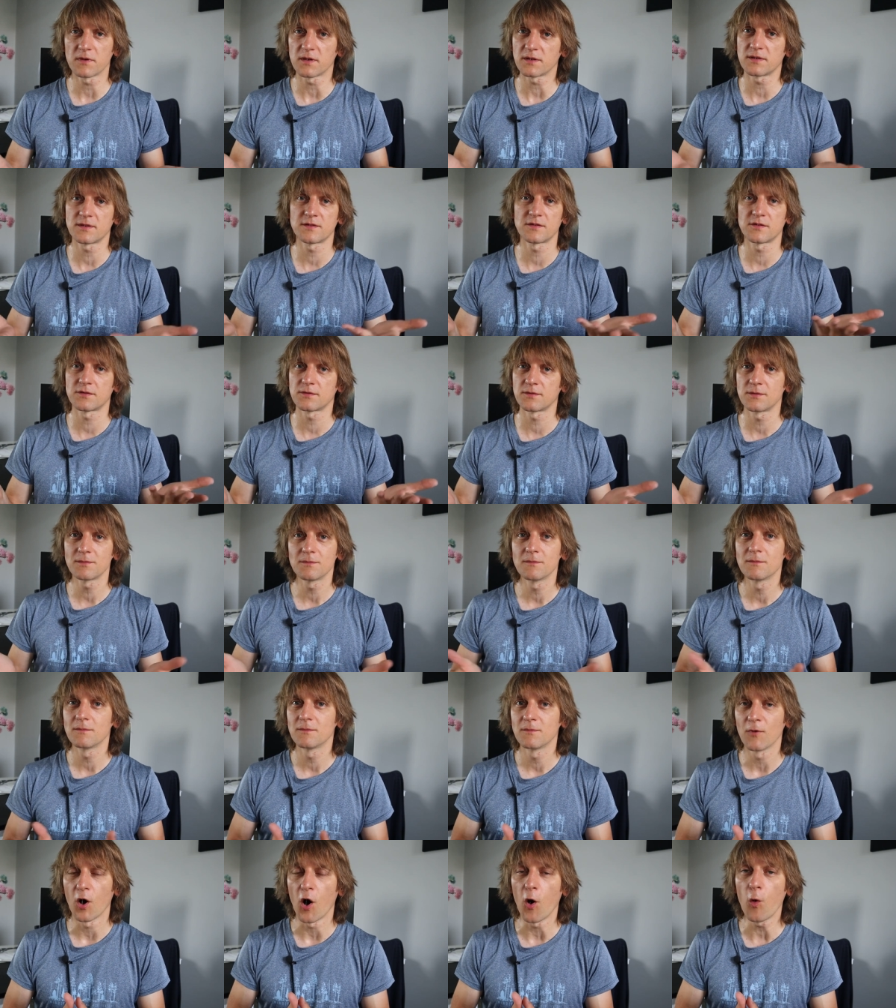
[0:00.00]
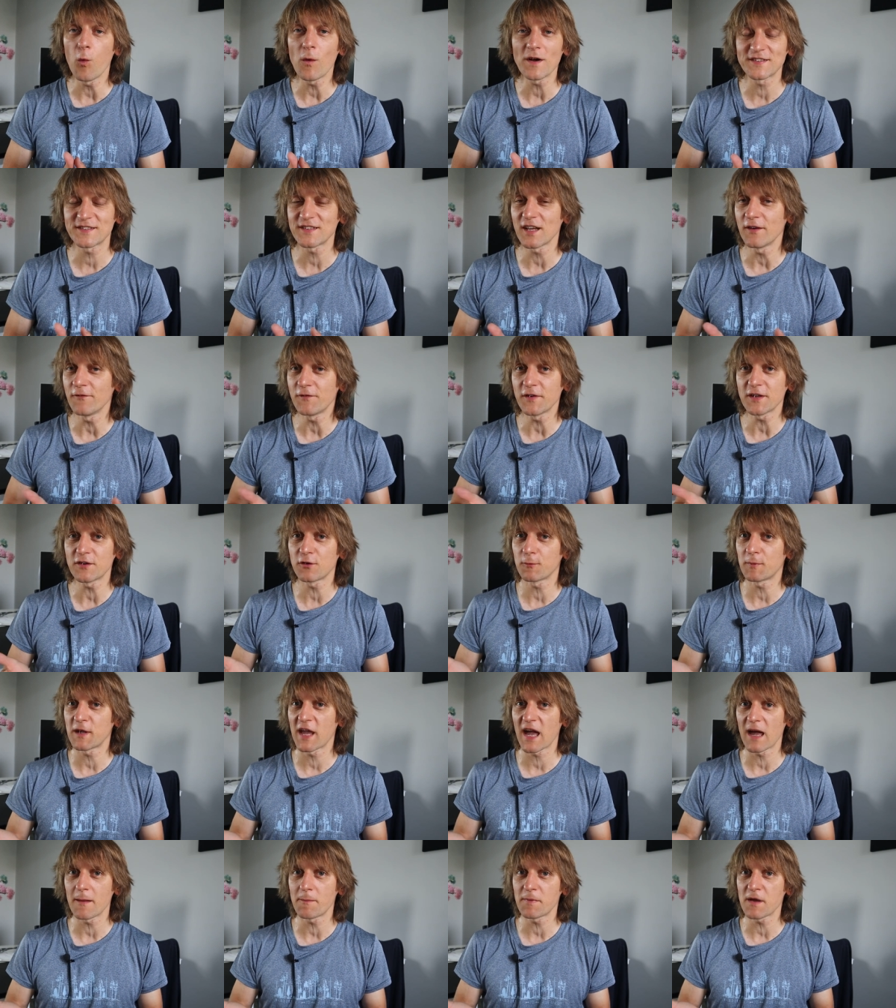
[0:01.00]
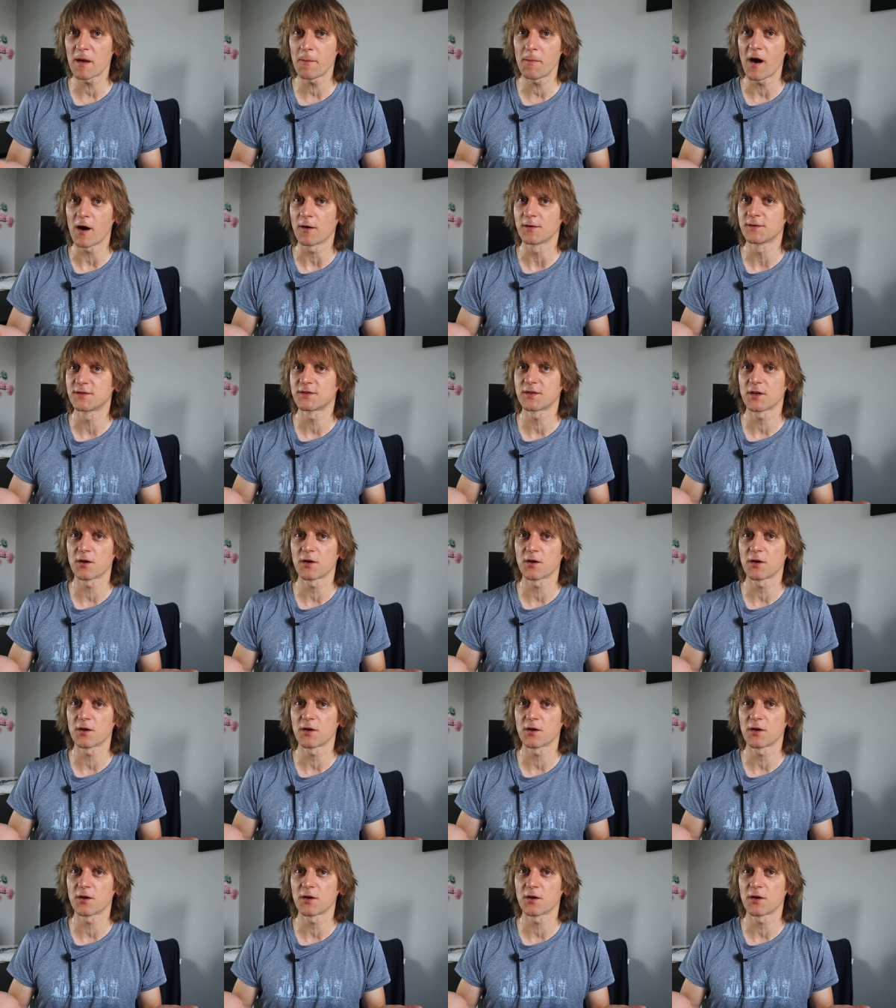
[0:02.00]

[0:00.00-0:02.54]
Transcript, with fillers: it's always something to be happy about,